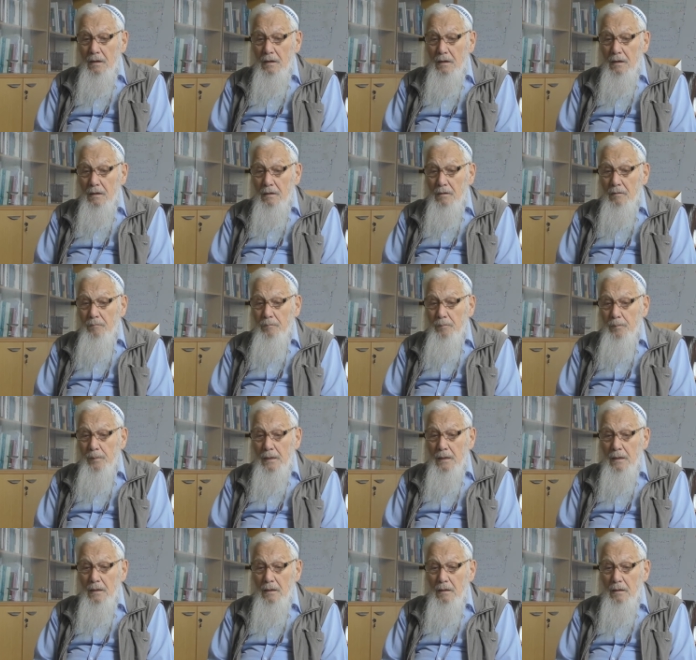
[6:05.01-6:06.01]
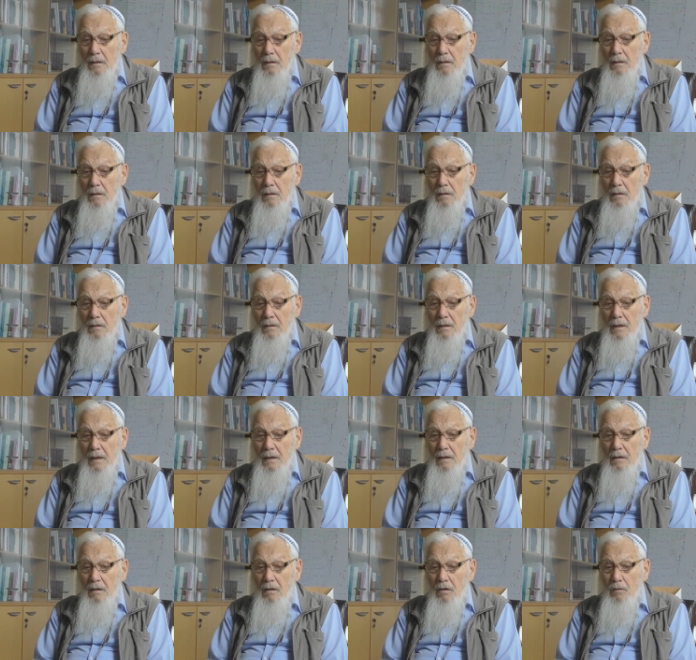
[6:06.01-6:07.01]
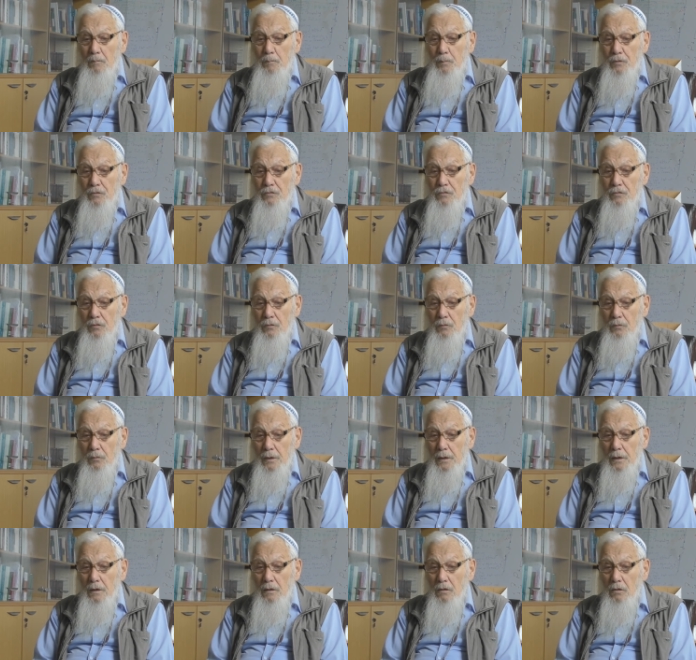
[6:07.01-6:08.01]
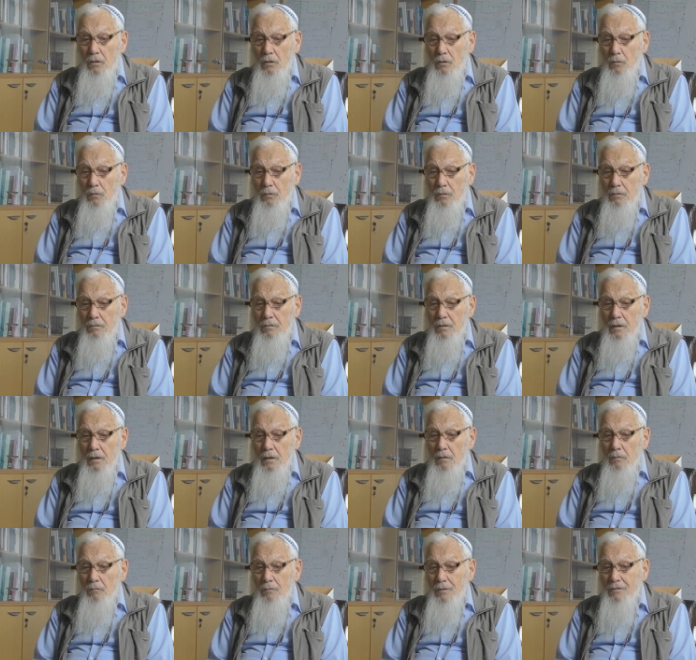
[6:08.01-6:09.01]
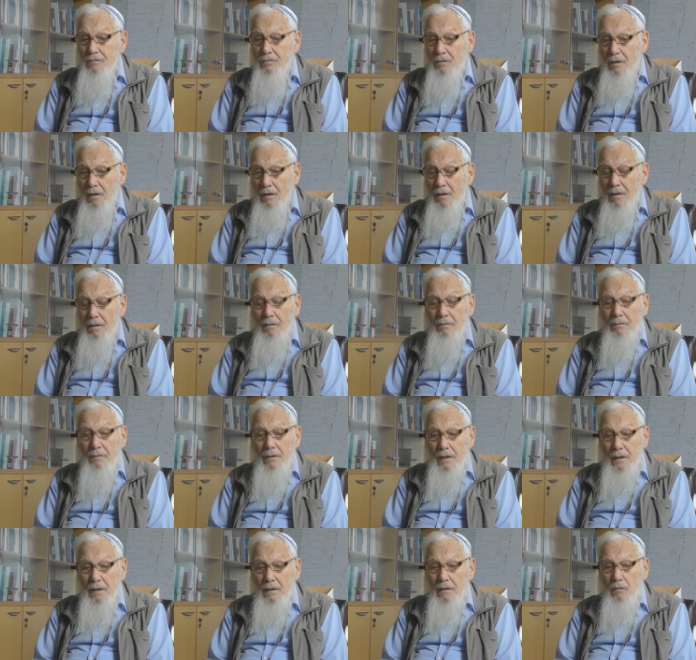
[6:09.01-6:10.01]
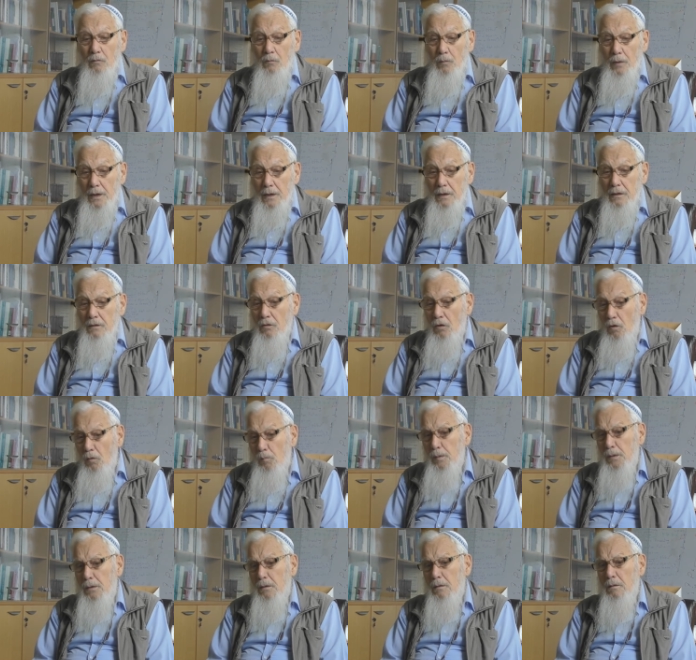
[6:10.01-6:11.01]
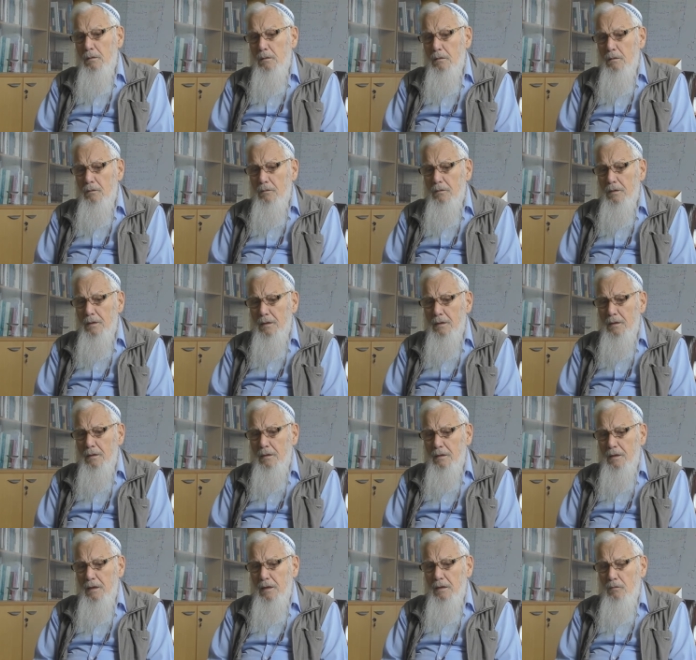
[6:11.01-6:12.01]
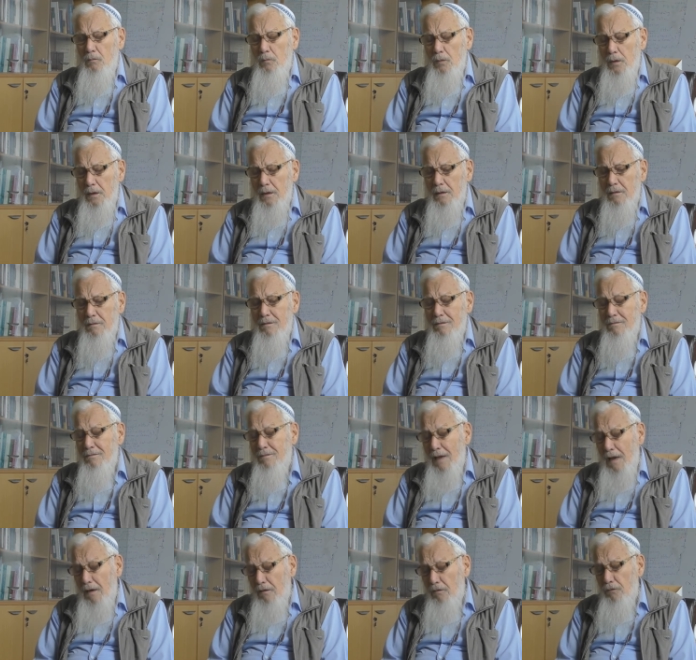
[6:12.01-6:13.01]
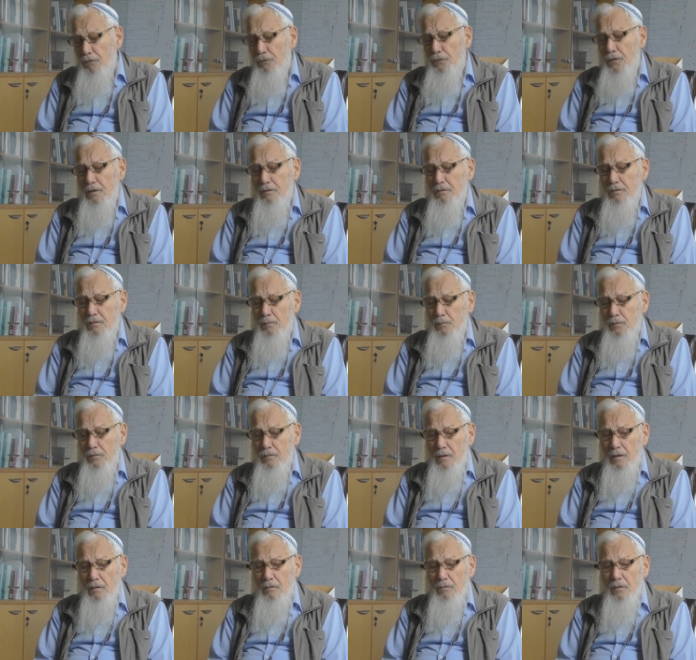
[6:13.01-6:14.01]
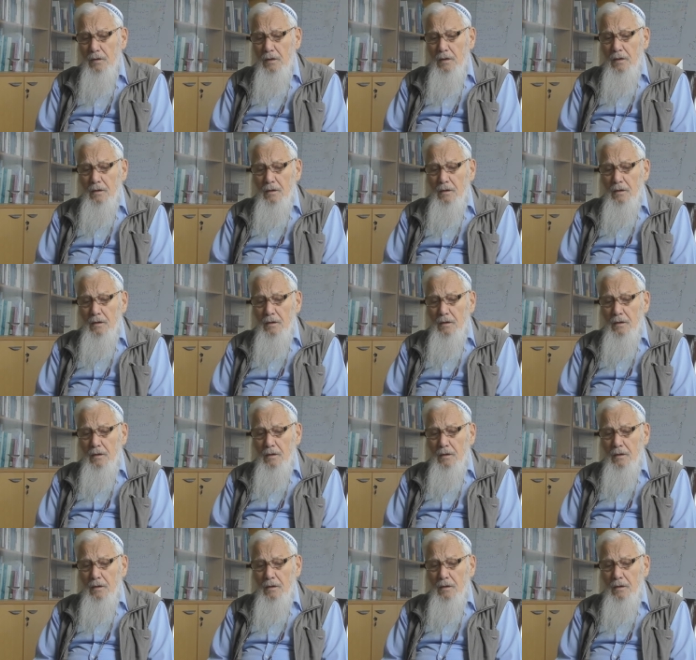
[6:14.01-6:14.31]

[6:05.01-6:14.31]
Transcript: Um, uh, they are pursuing goals which are, in a way, noble. Okay, they are willing to sacrifice themselves.